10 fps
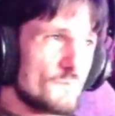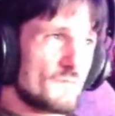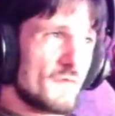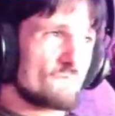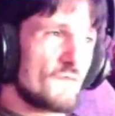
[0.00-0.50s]

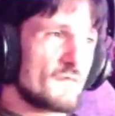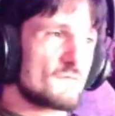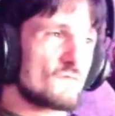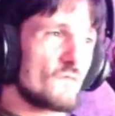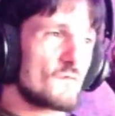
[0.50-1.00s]
skin
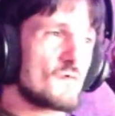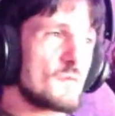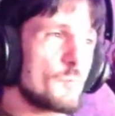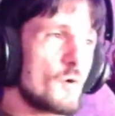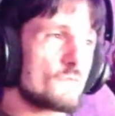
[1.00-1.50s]
fixes for
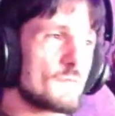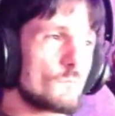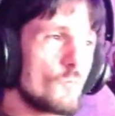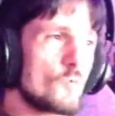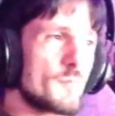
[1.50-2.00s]

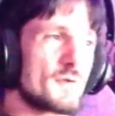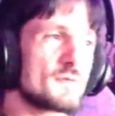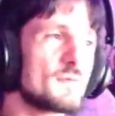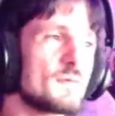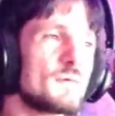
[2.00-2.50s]
T-posing Ruby?